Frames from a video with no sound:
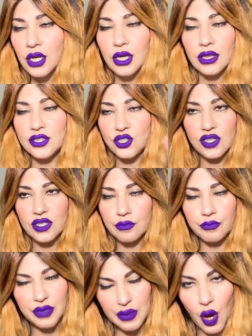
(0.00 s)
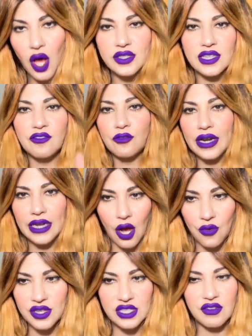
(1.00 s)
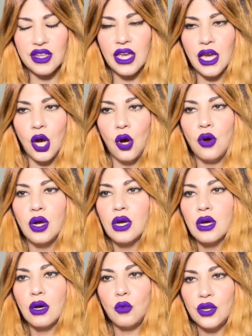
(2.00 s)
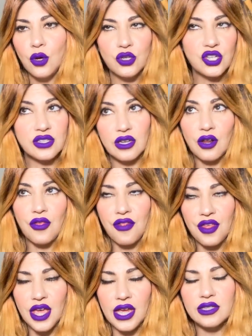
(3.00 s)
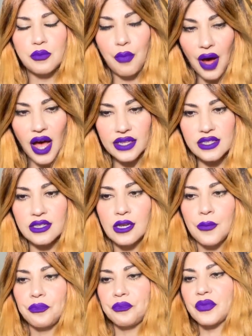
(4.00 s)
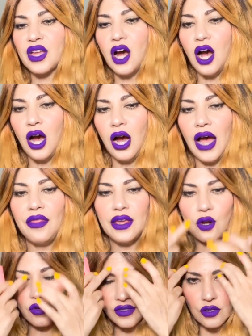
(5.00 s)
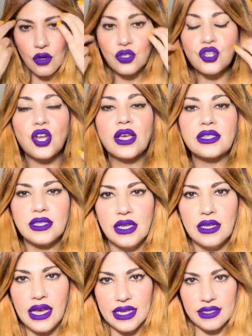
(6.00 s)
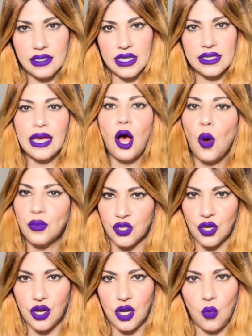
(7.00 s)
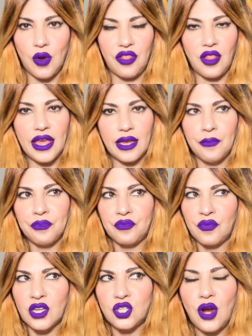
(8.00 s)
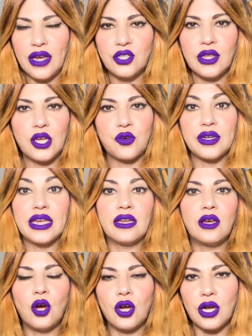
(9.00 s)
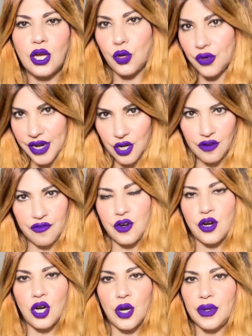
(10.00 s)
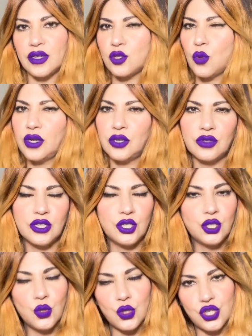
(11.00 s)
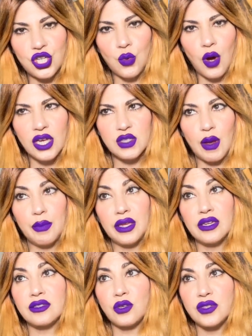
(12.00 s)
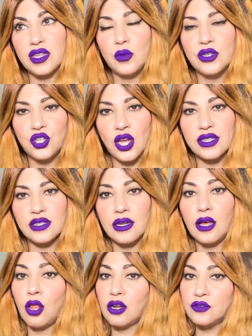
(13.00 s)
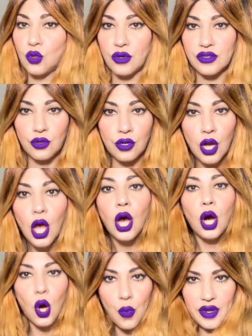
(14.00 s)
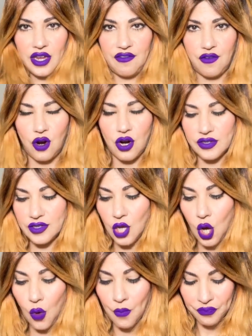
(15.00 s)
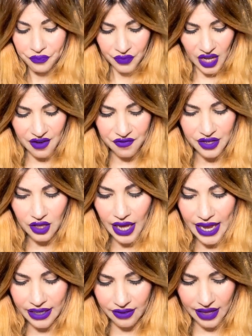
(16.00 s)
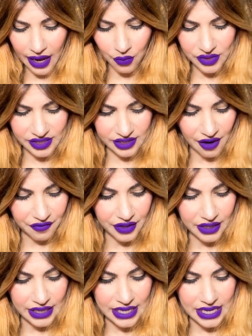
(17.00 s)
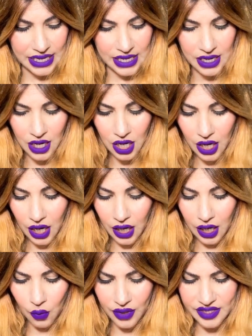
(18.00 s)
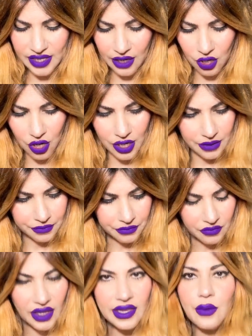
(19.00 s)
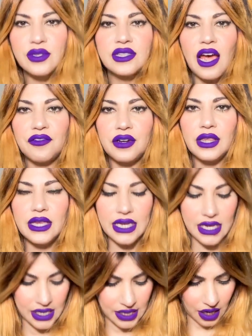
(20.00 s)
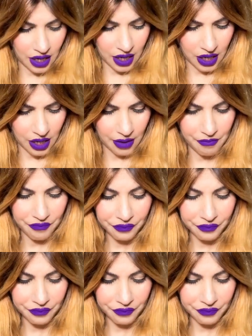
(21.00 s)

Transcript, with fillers: Let's just be positive right now in this video. We know she's done other things, but and then also Justin has helped her with like trying to like create a career for her, because nobody really knew who she was. By being associated with Justin, a lot of doors are opening for her. So I feel like that was definitely, where's that card? That was definitely a